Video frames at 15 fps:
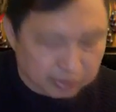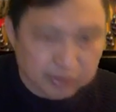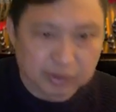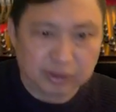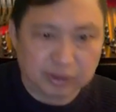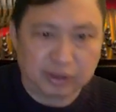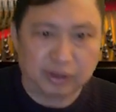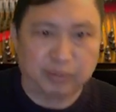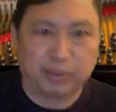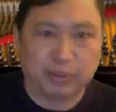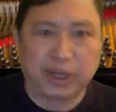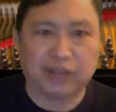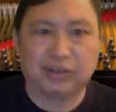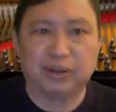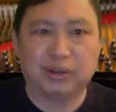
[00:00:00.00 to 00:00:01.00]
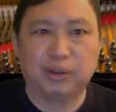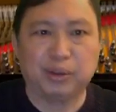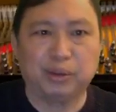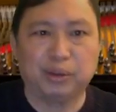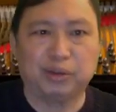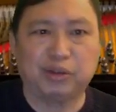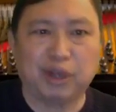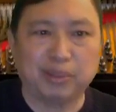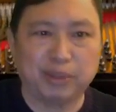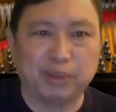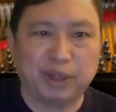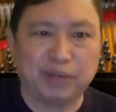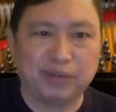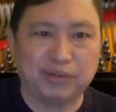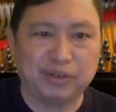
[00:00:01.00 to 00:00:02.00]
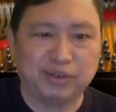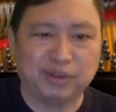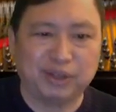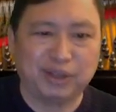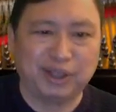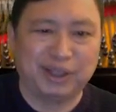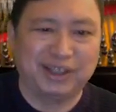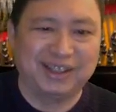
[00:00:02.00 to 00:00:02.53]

Brax logo dropped off the screen.